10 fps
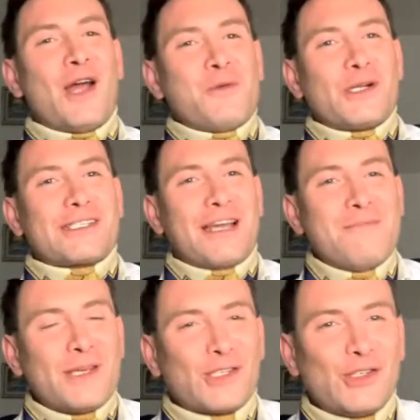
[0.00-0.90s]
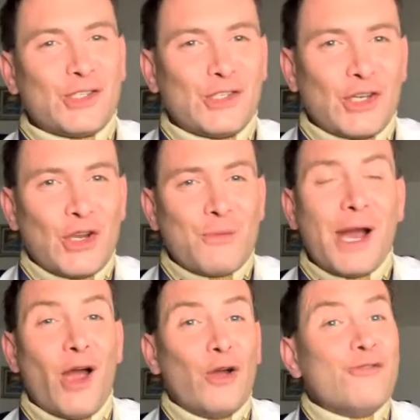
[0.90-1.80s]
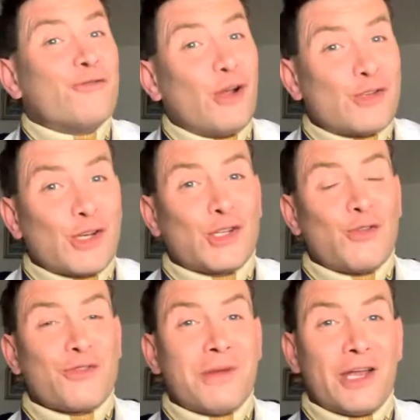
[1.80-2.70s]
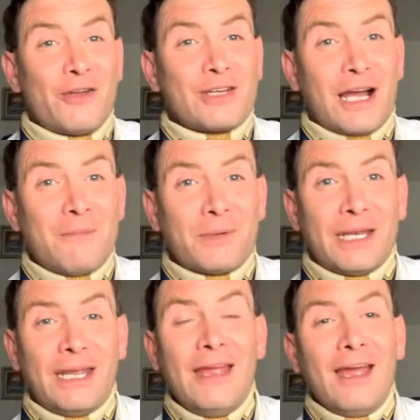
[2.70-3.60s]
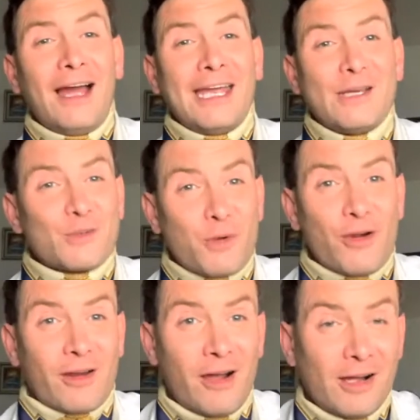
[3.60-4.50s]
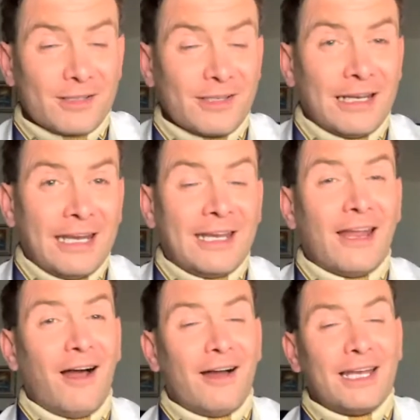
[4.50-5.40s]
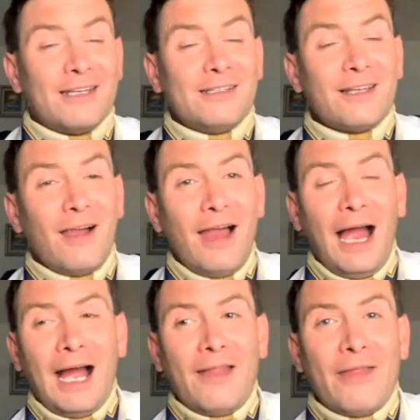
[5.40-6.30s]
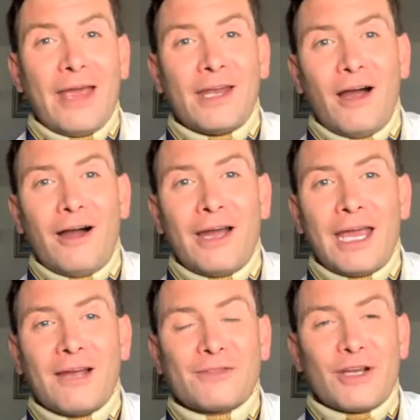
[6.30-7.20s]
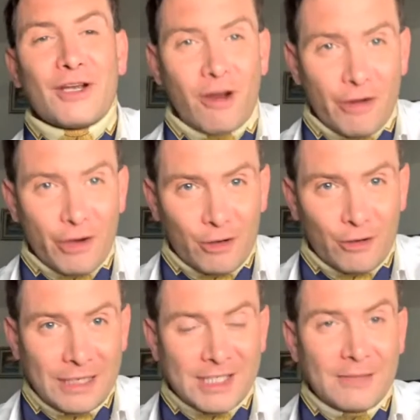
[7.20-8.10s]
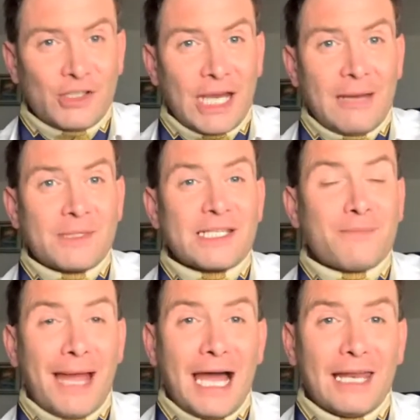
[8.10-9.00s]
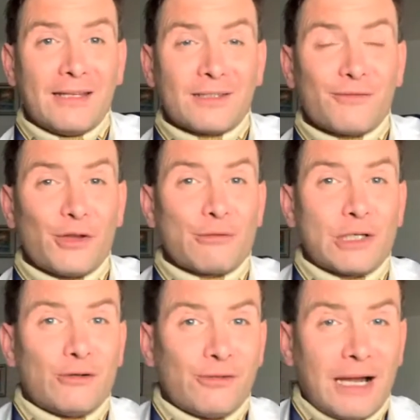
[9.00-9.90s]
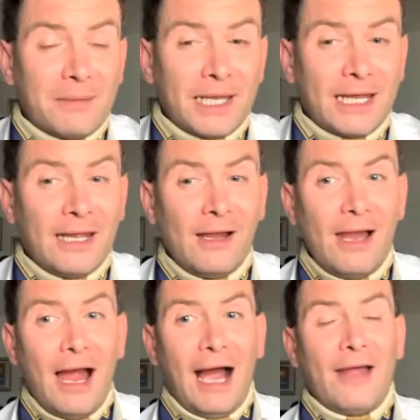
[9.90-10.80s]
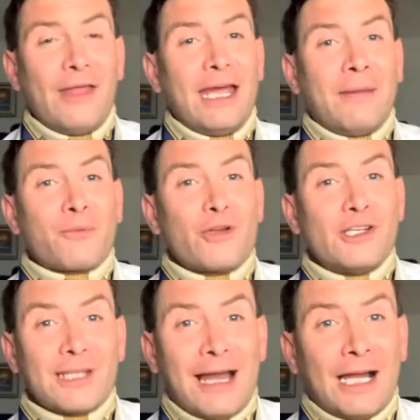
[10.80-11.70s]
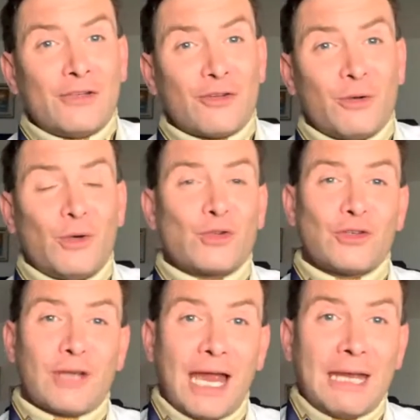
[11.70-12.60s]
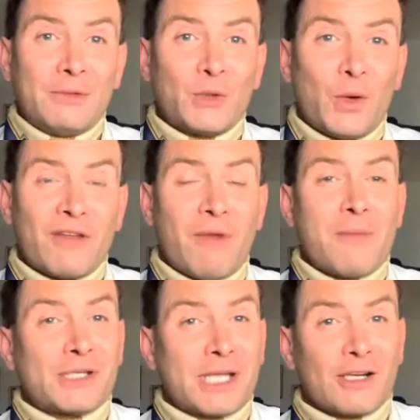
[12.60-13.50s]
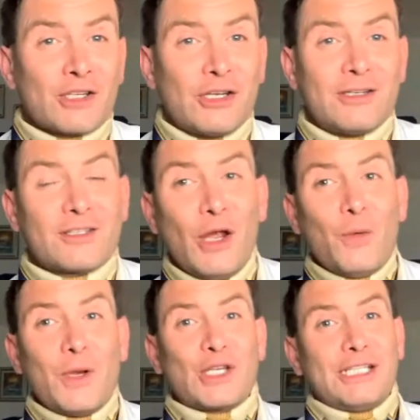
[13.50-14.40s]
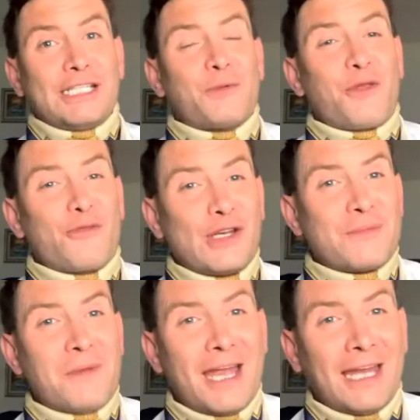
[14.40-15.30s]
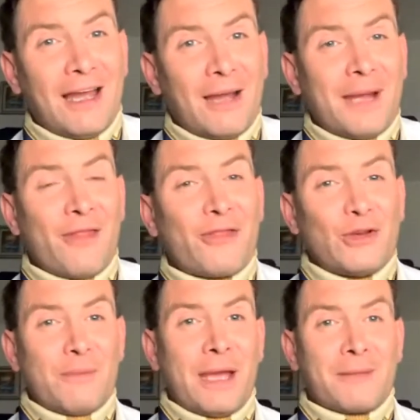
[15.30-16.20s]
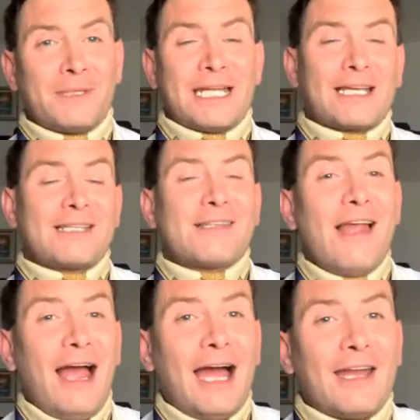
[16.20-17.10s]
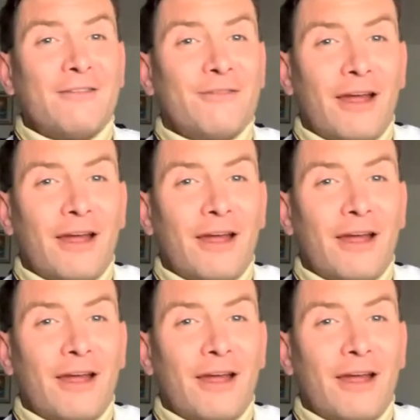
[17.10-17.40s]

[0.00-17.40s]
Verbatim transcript: I was commissioned to do my own photo shoot for my own company at Hillsborough Castle in Ireland. And then I have done choreography at St. James's Palace for the royal family. And then Prince Andrew also came to one of my productions, which I did with a friend of mine, um, Anthoula Papadakis and